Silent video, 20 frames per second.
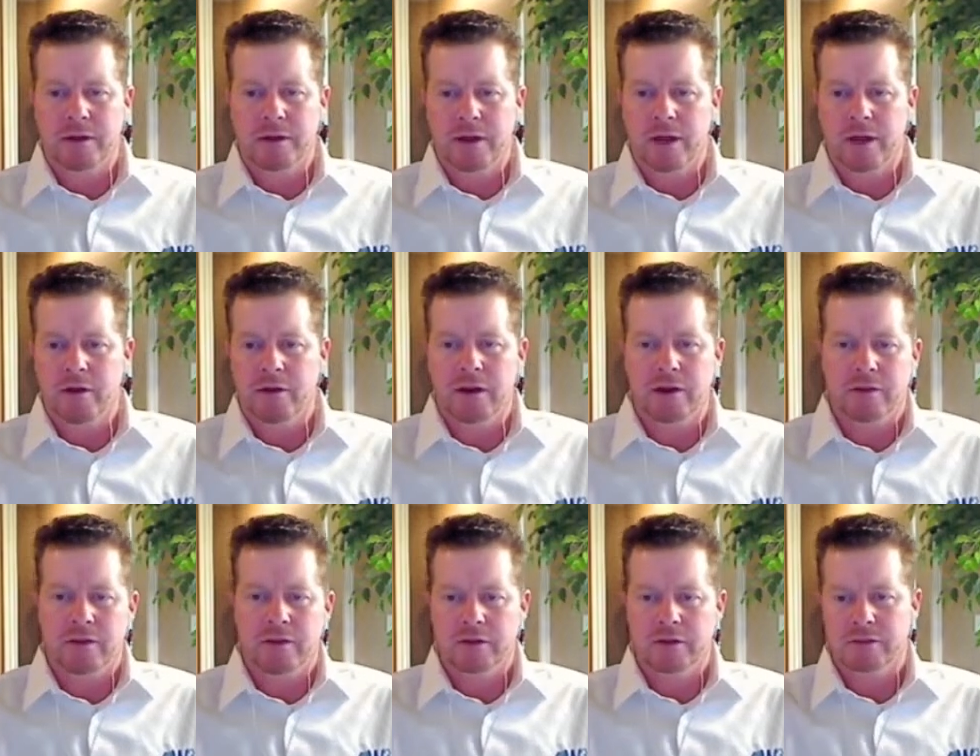
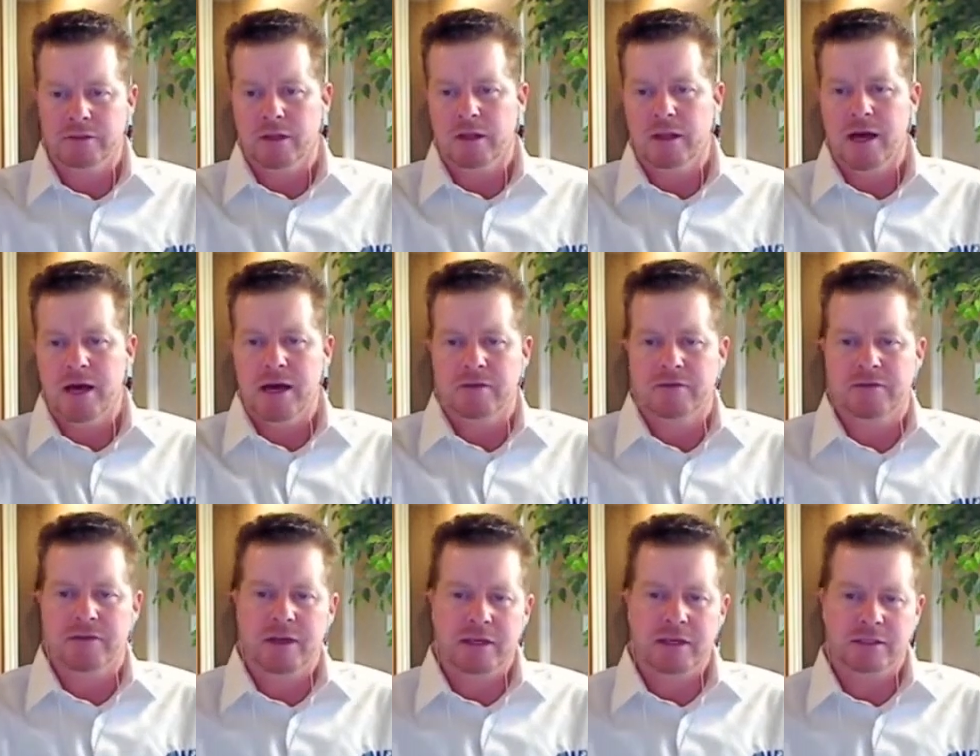area, there's a lot
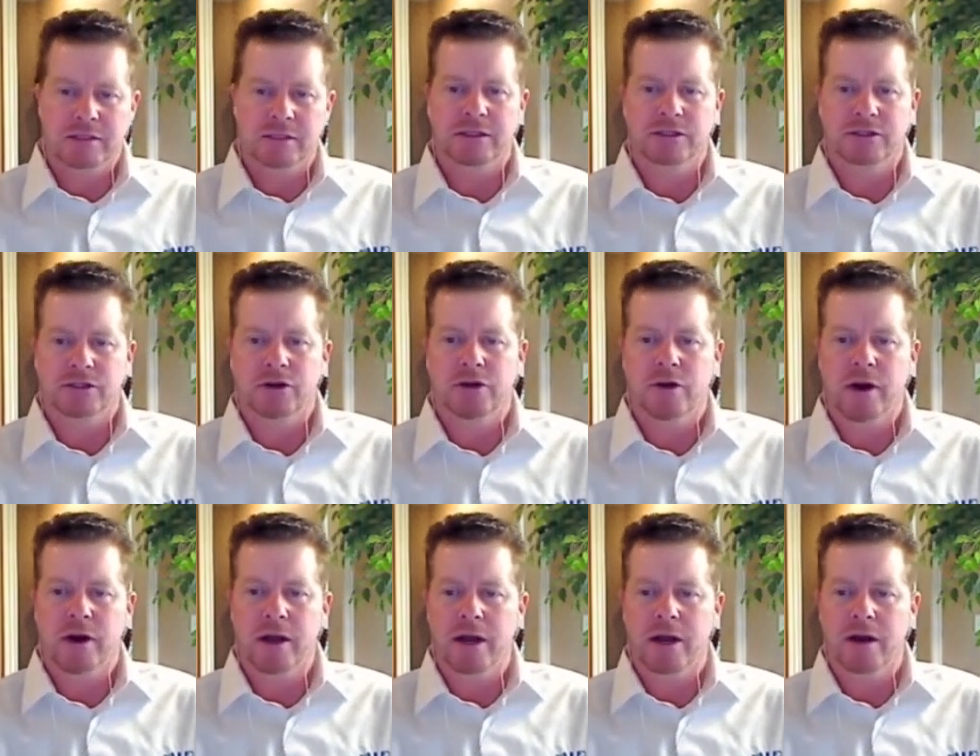of things in this
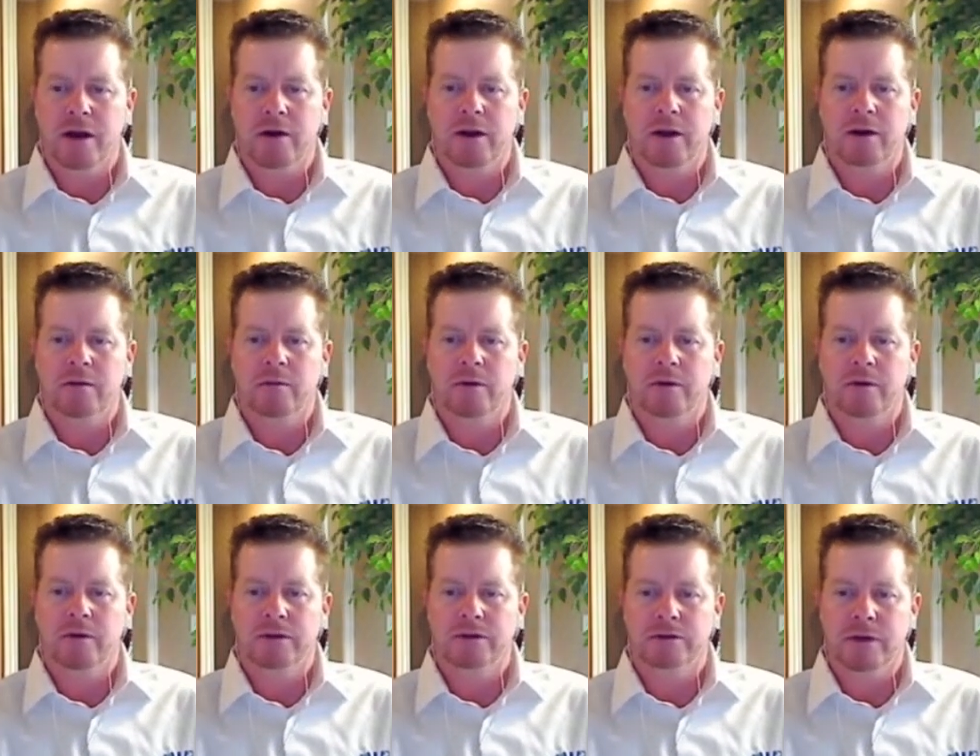gray area
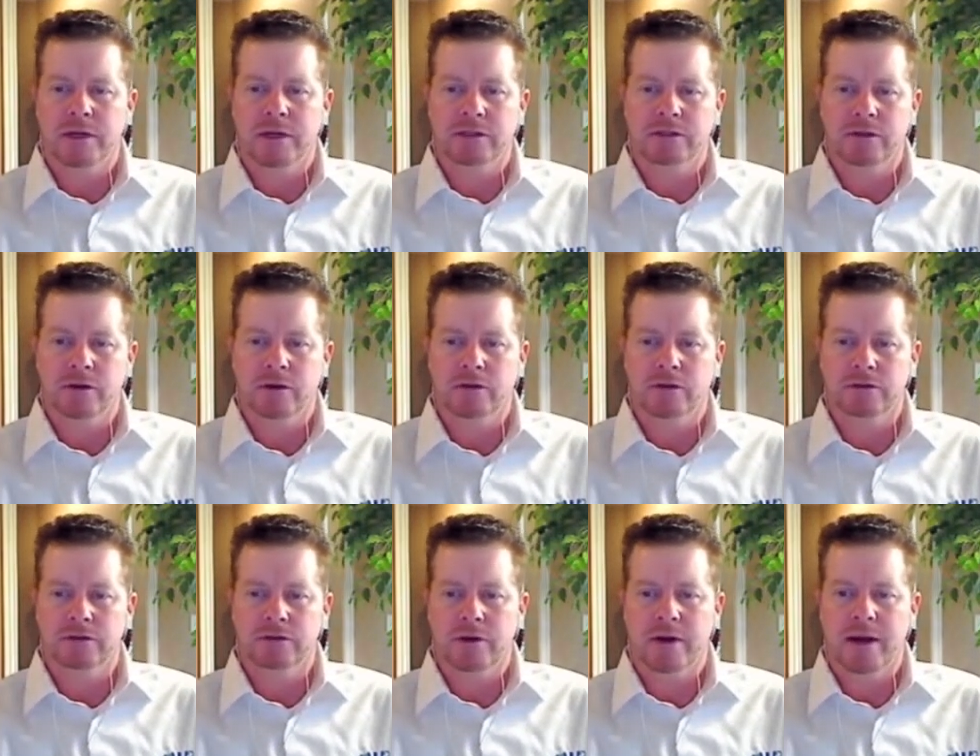where these red
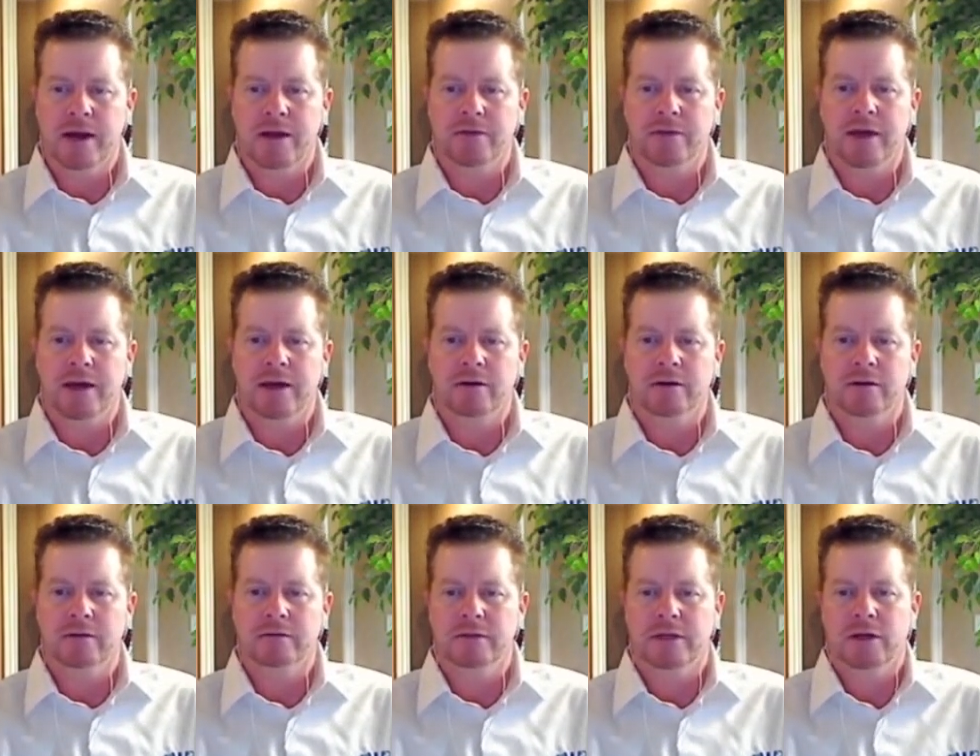circles are at that
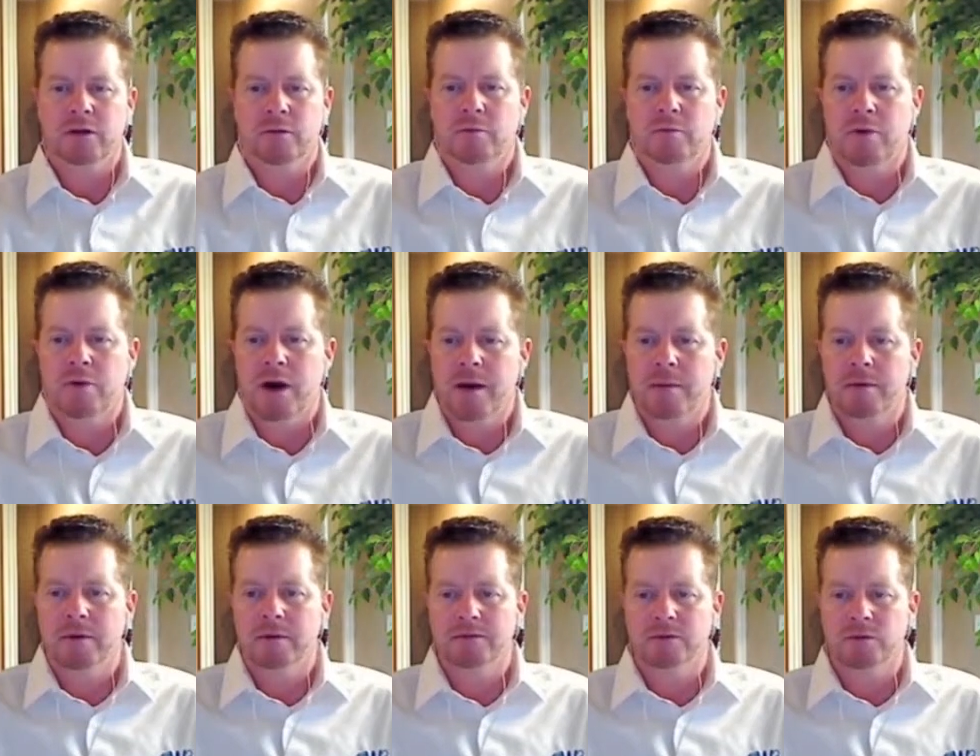are
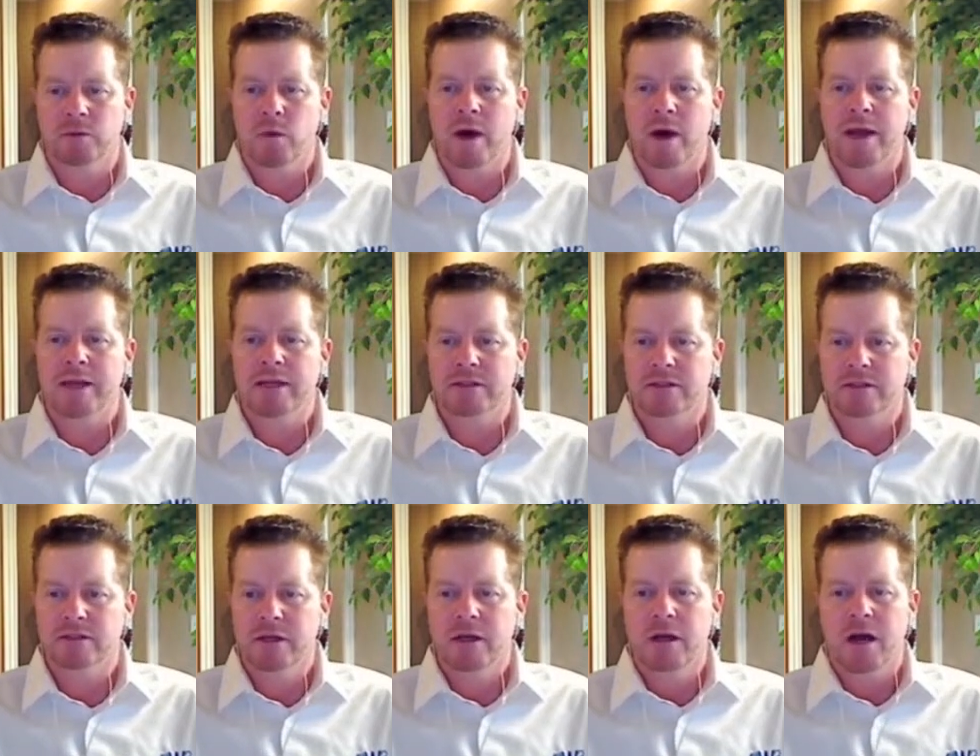problems,
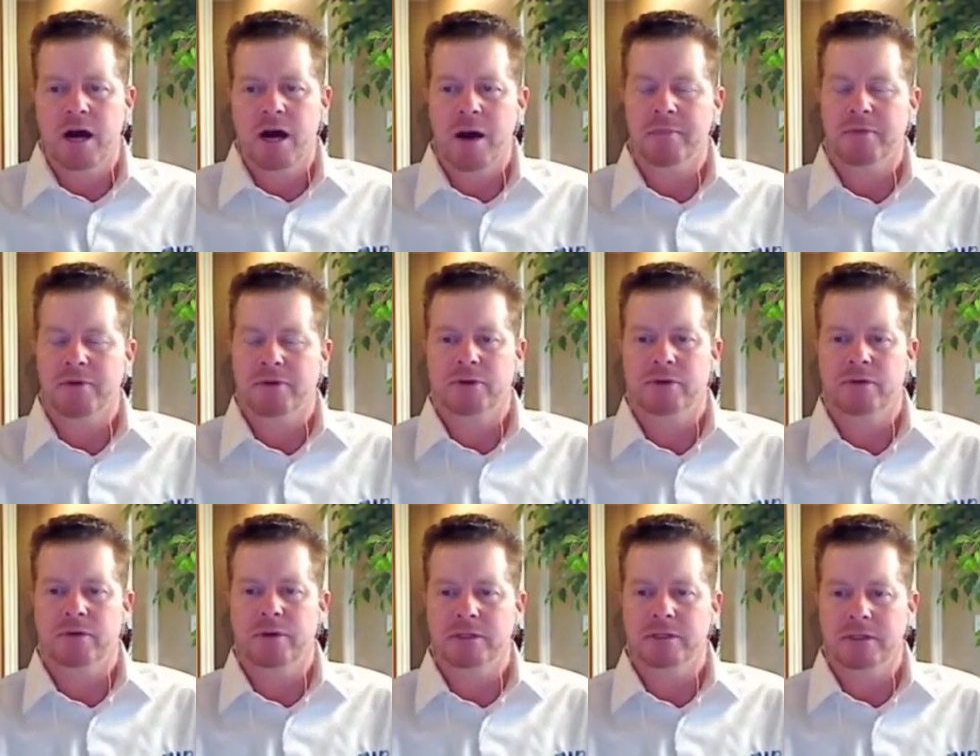wastes,
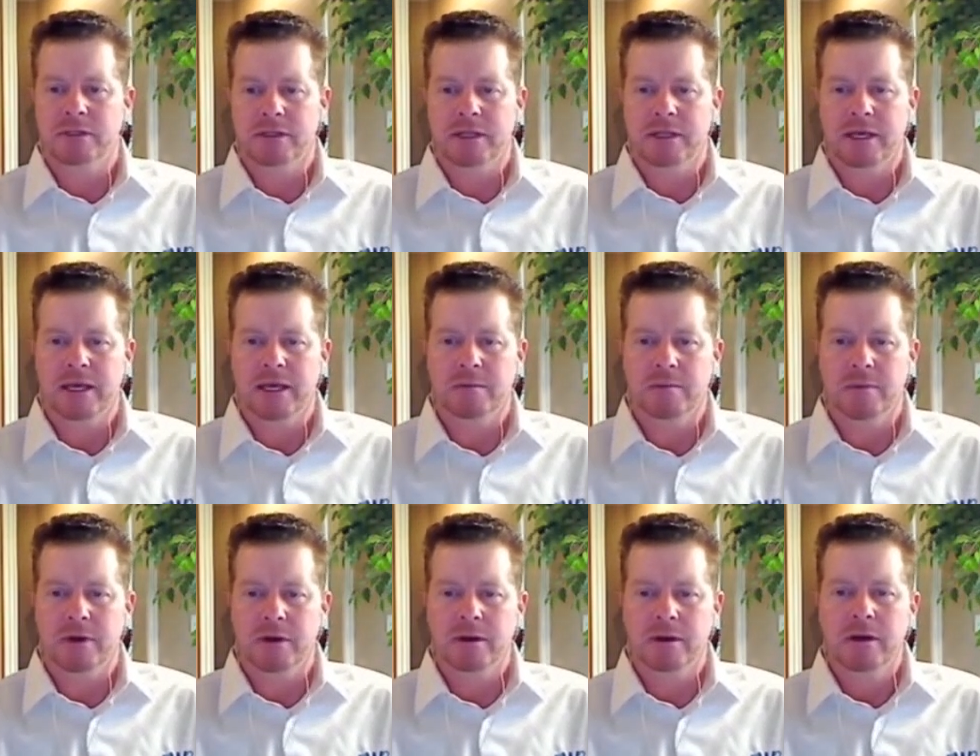opportunities at the
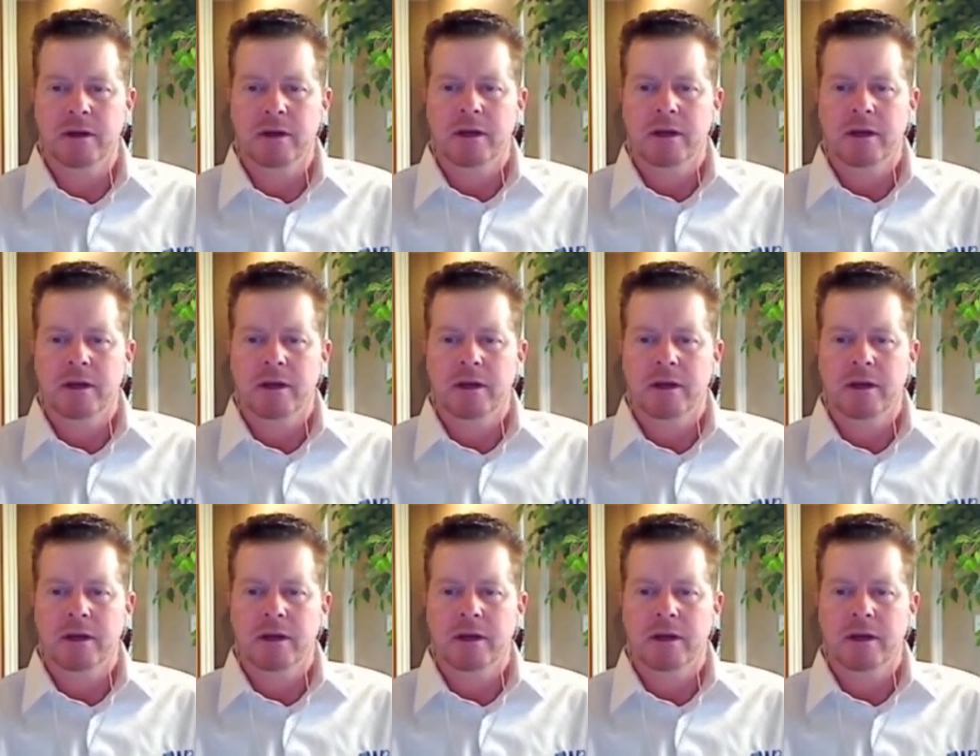Gemba.